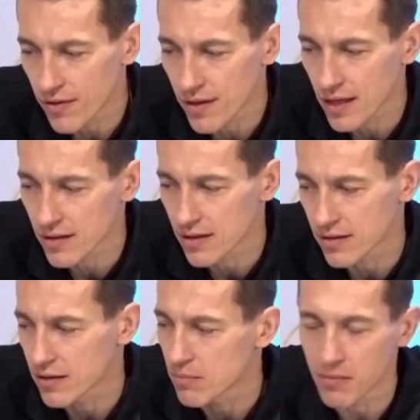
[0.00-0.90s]
you think that
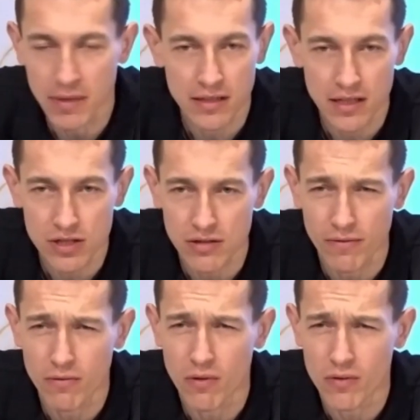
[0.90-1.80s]
implementation of
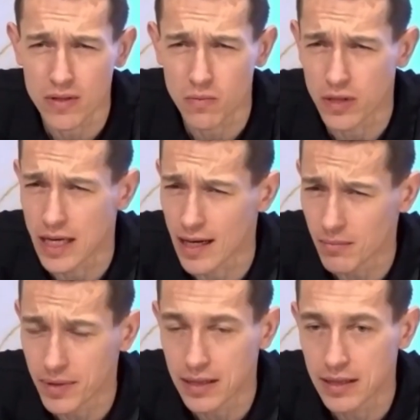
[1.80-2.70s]
quotes would help?